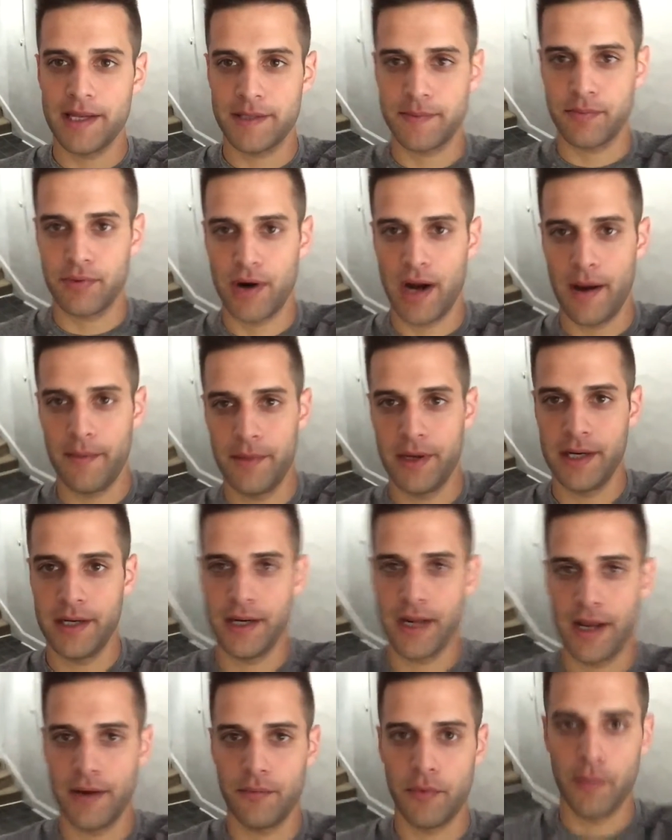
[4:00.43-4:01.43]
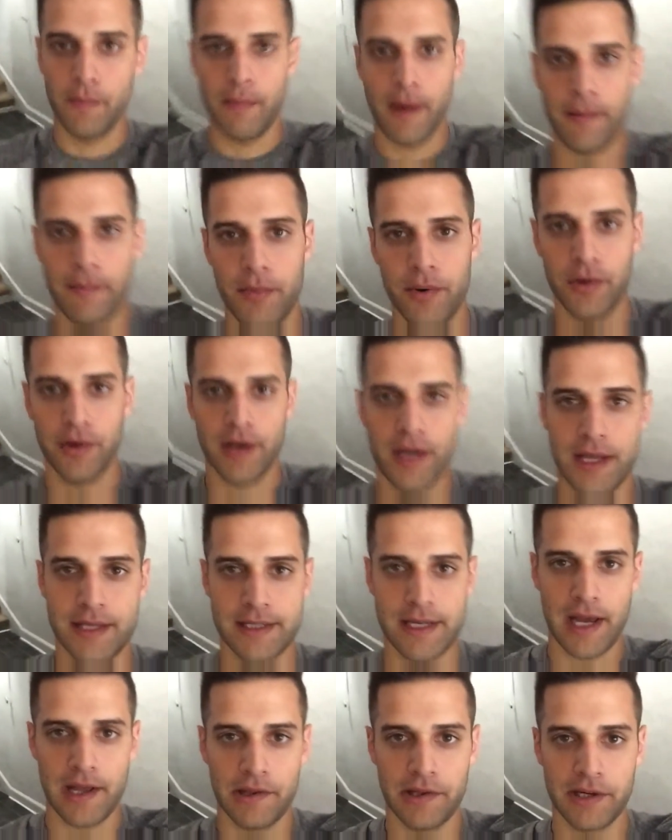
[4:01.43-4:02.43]
as prominent and remembered
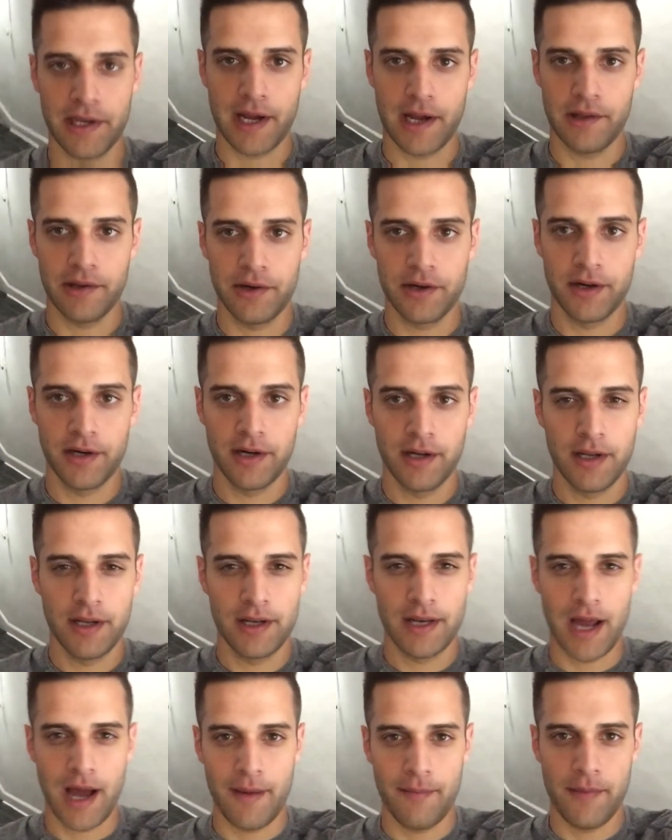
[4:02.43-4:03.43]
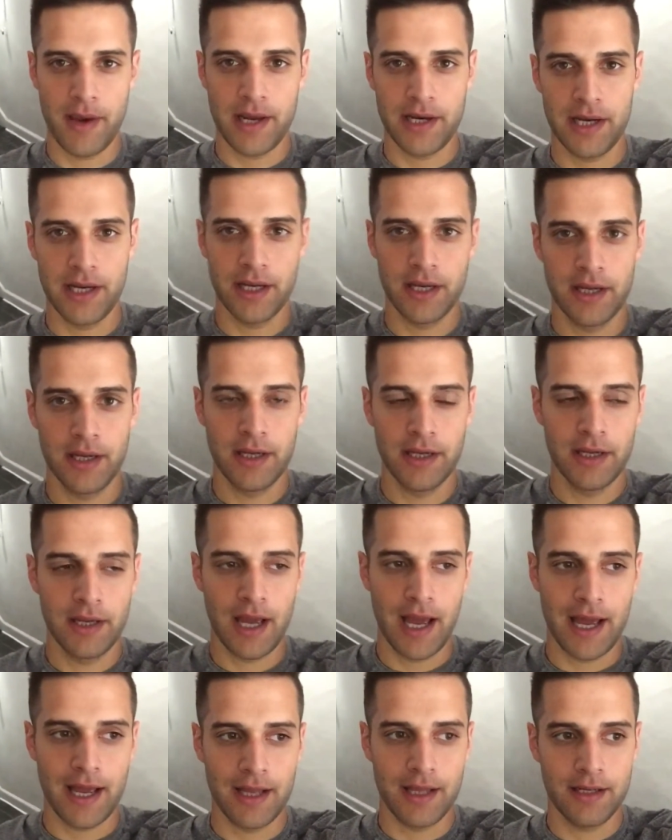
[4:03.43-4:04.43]
as Hellen Keller? Not many.
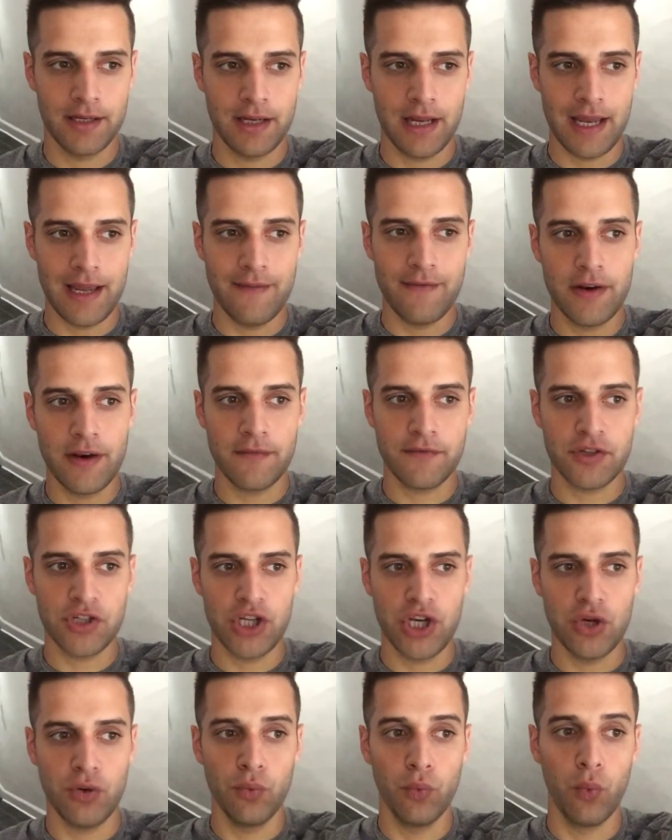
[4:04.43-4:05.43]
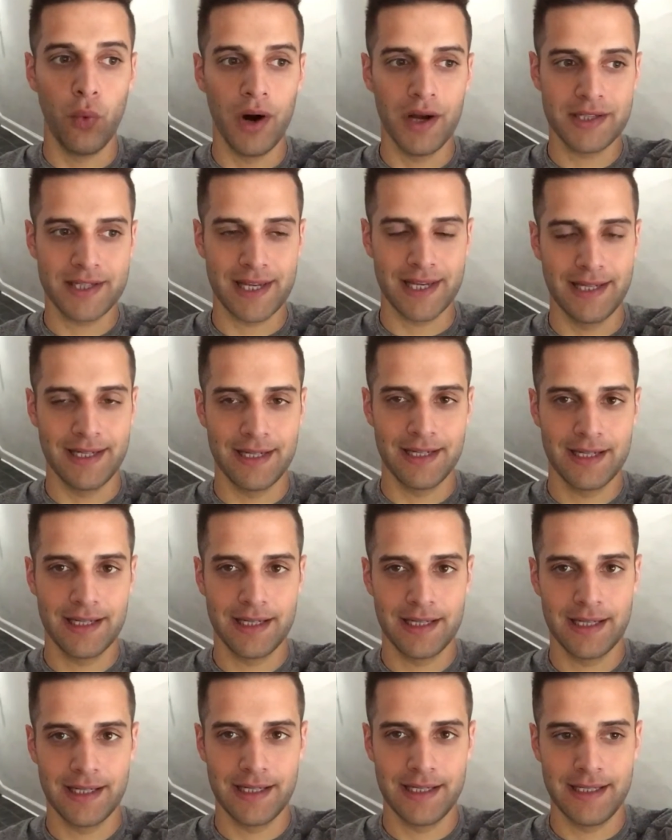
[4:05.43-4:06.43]
And even if she wasn't
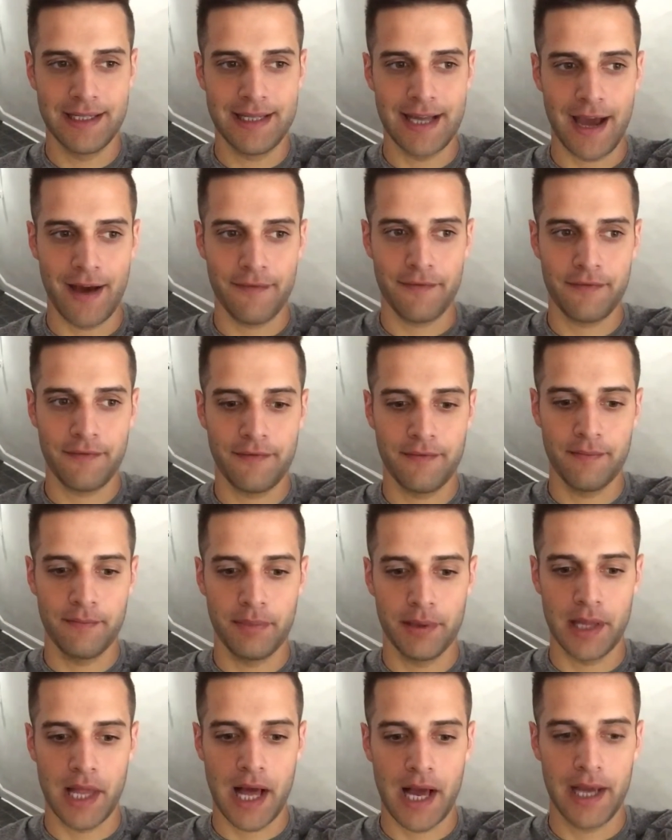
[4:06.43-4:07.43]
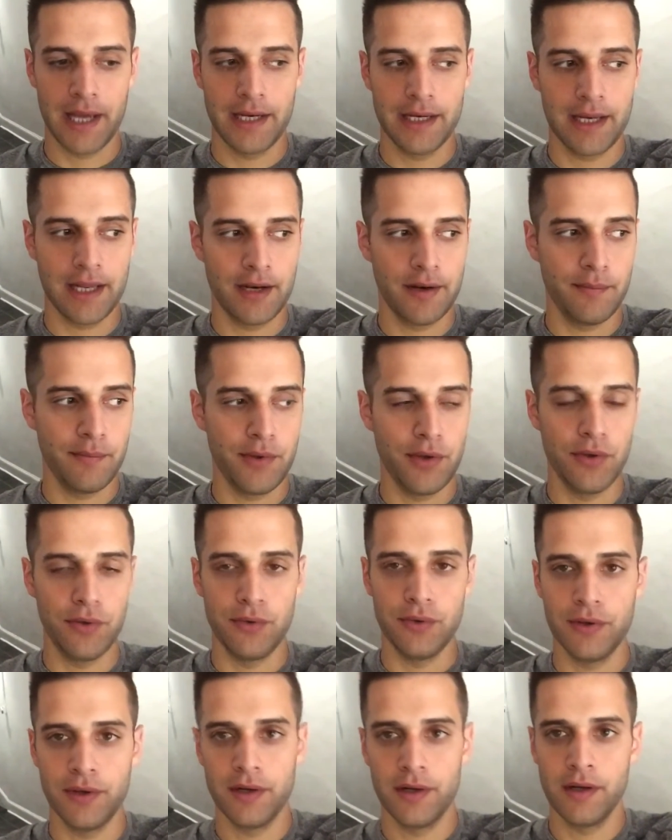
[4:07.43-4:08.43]
deaf, blind, and a
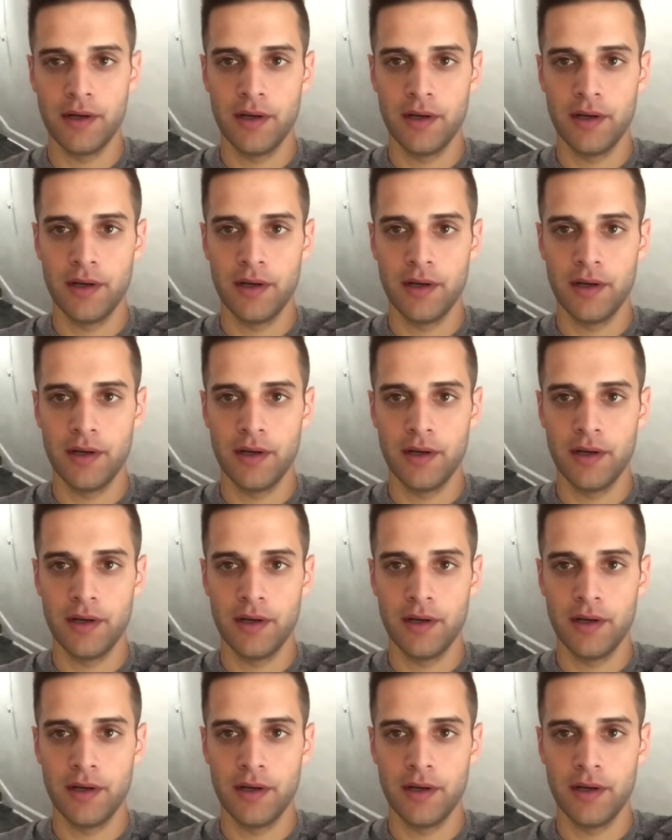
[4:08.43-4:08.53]
mute,